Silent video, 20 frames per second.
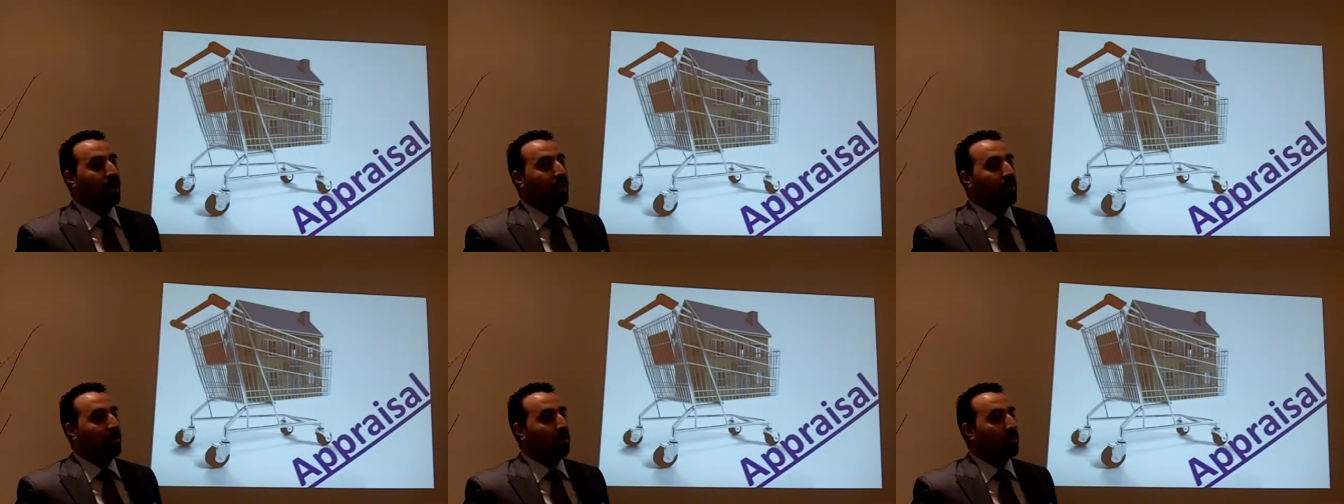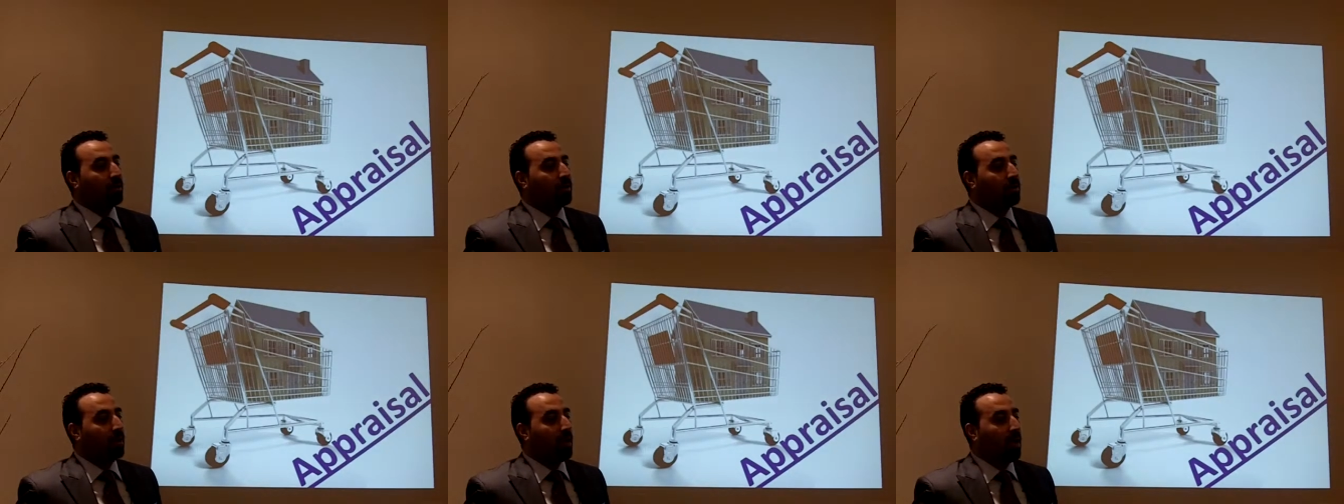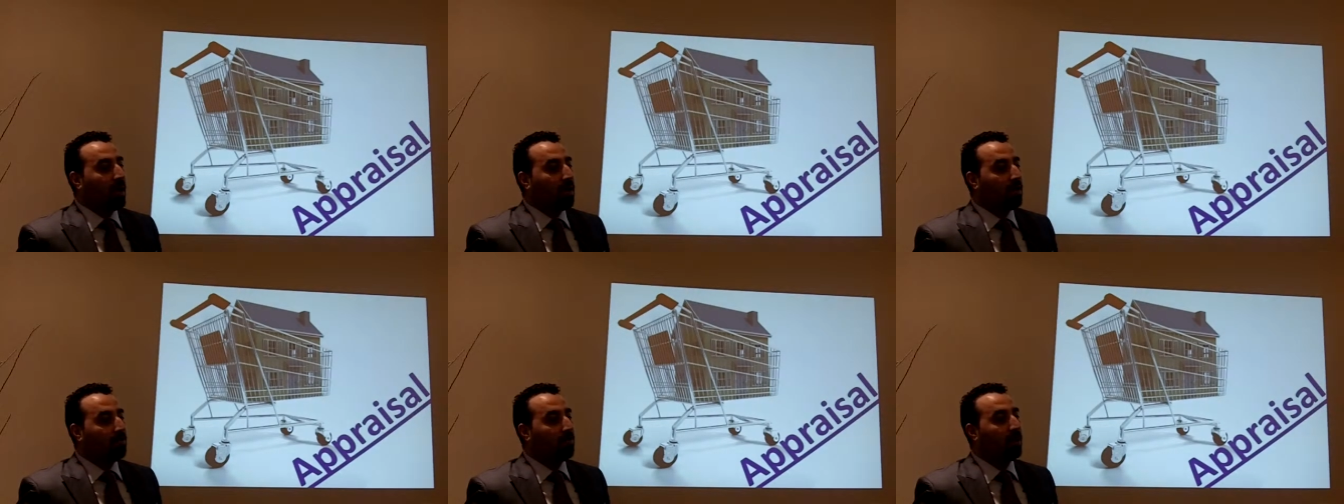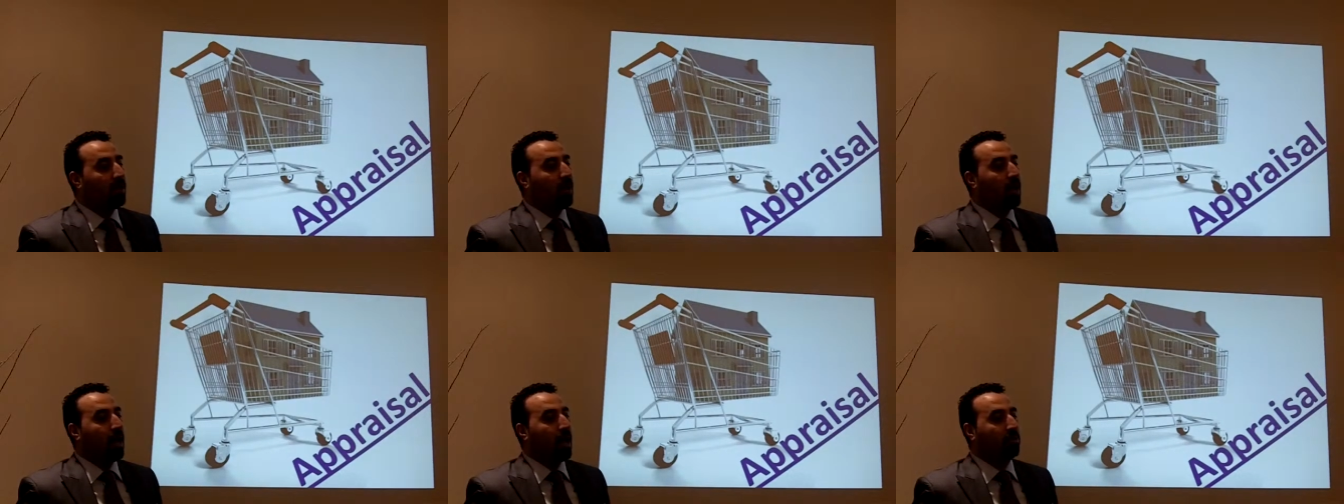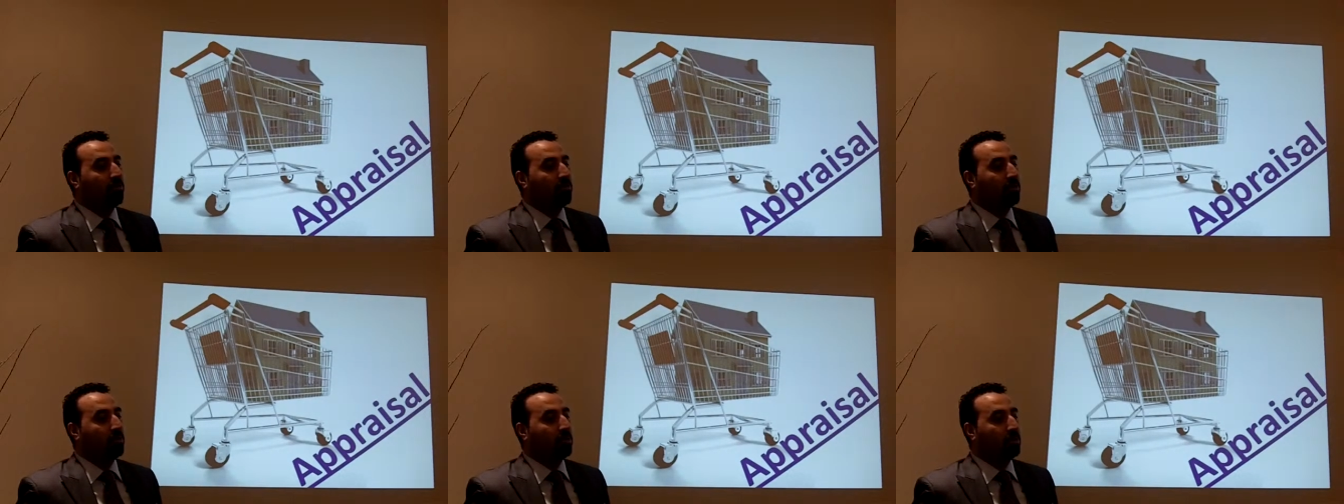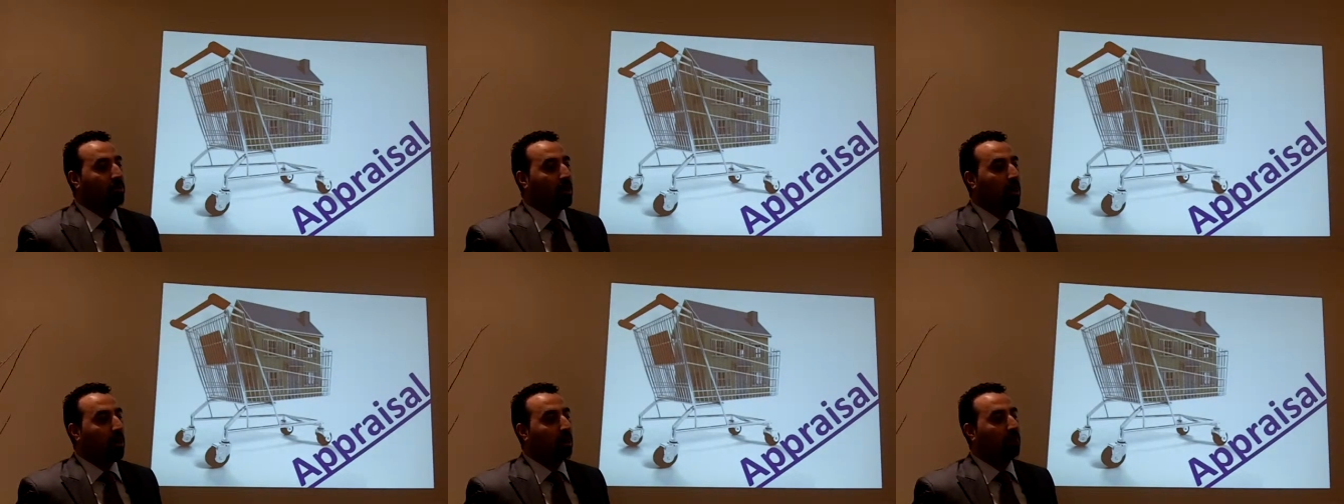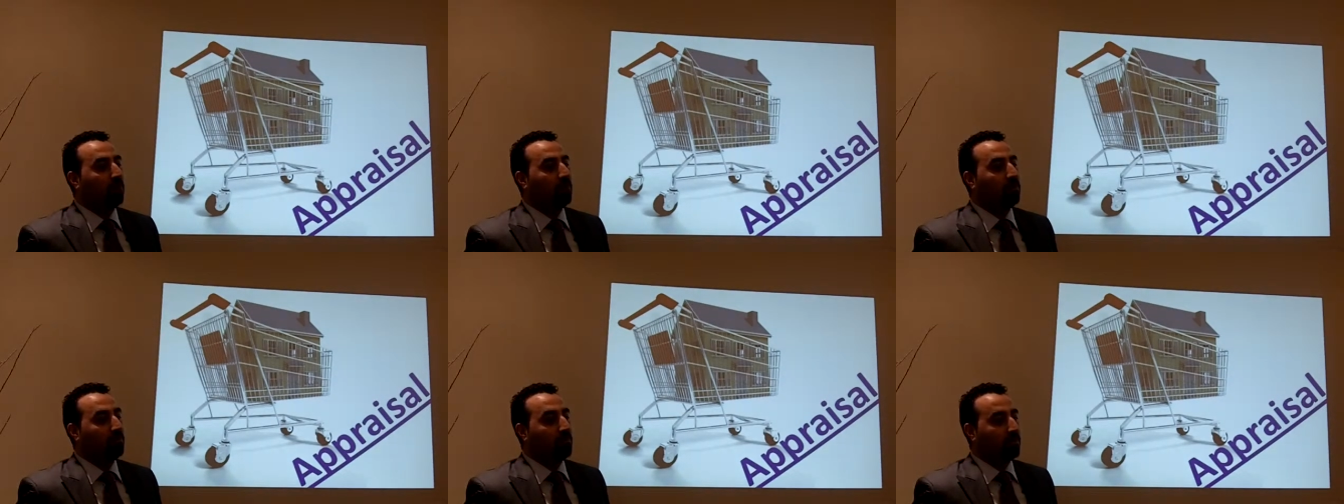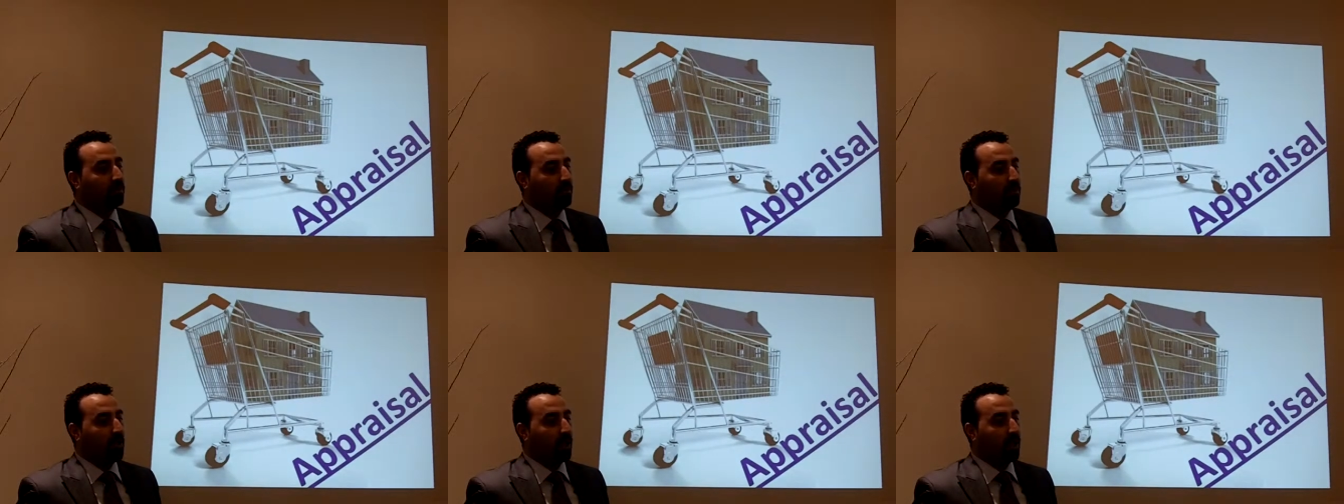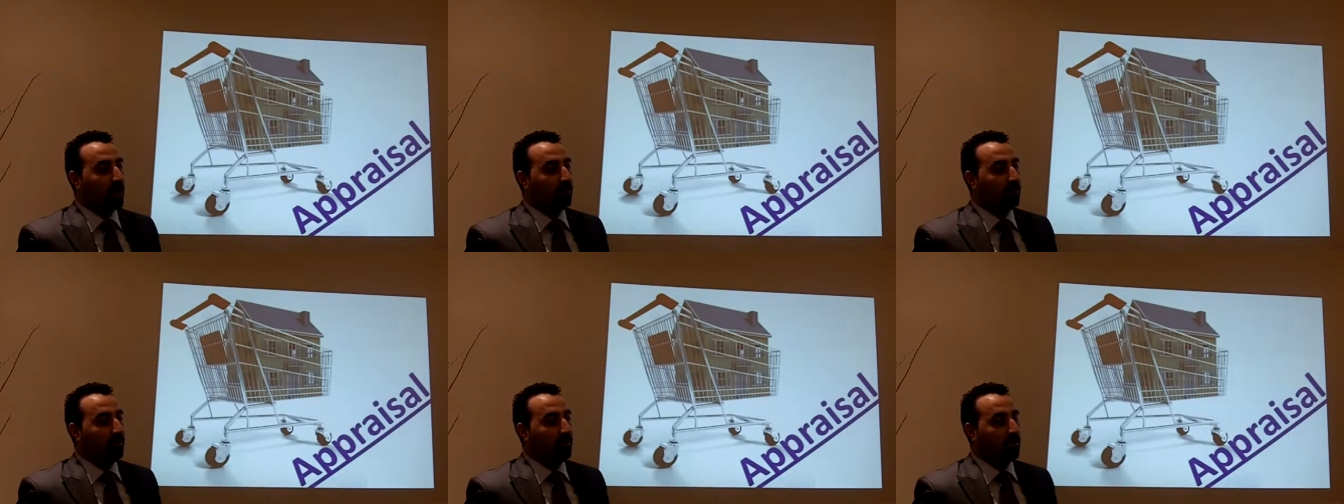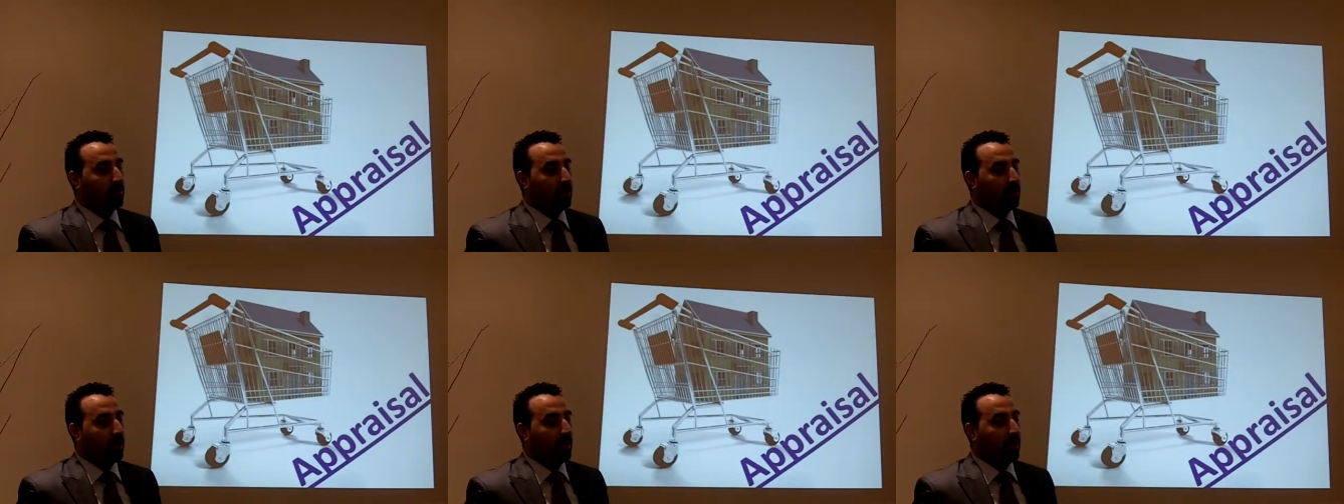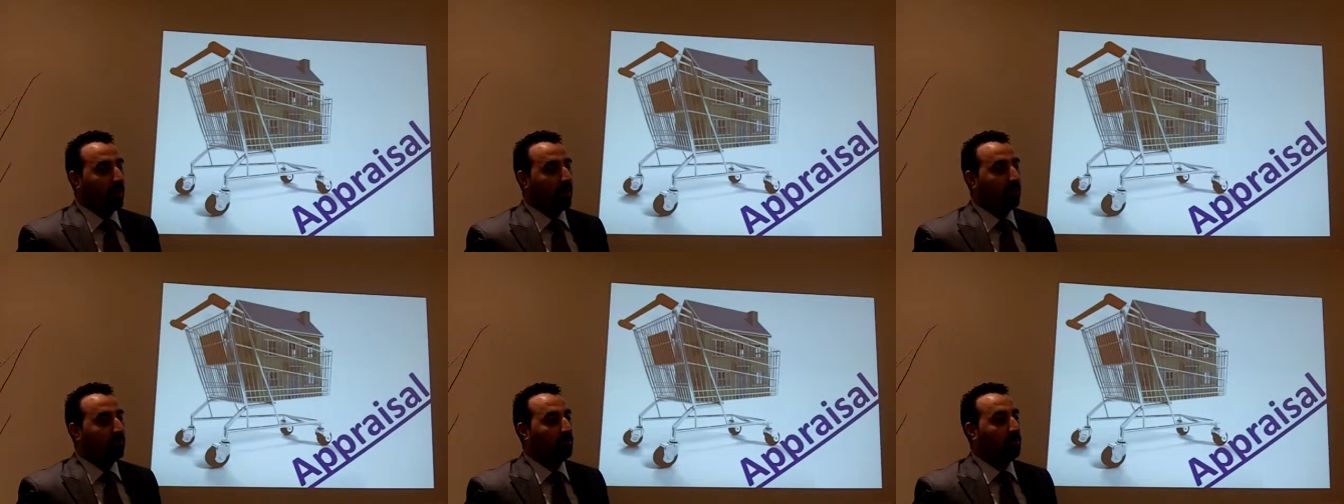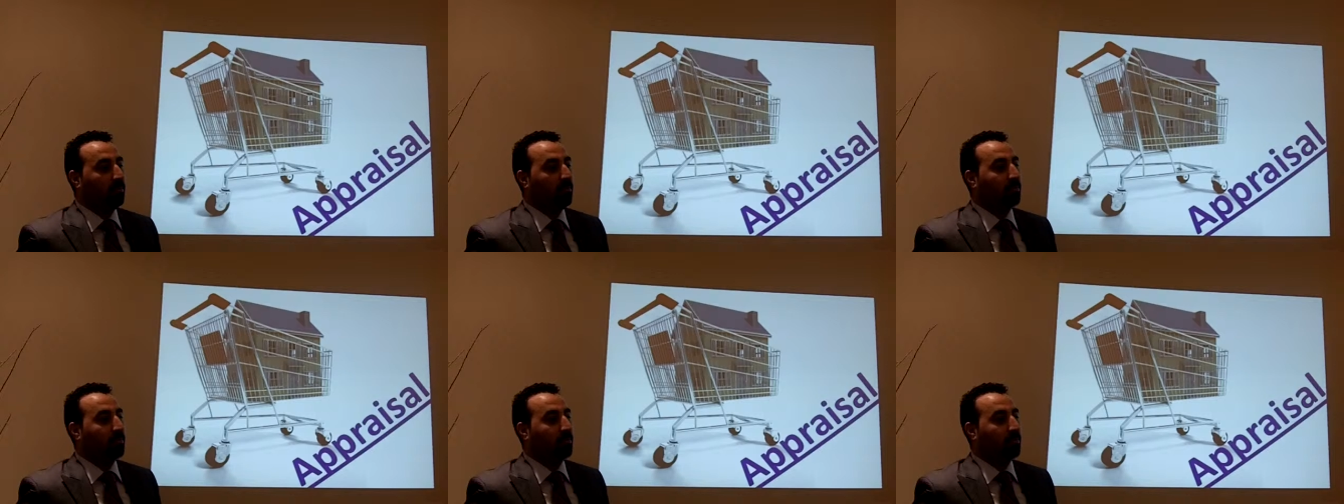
and your client will have the shock of his life or her life